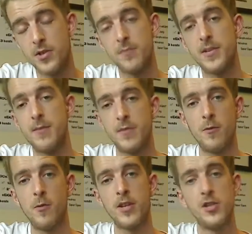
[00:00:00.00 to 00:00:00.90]
sometimes
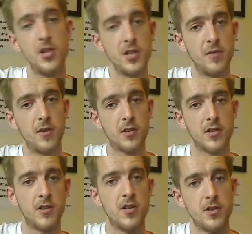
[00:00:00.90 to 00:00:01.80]
if you want to just
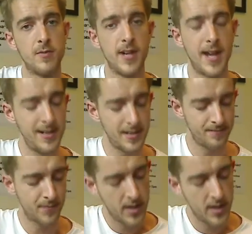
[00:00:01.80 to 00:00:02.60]
focus on your strumming hand,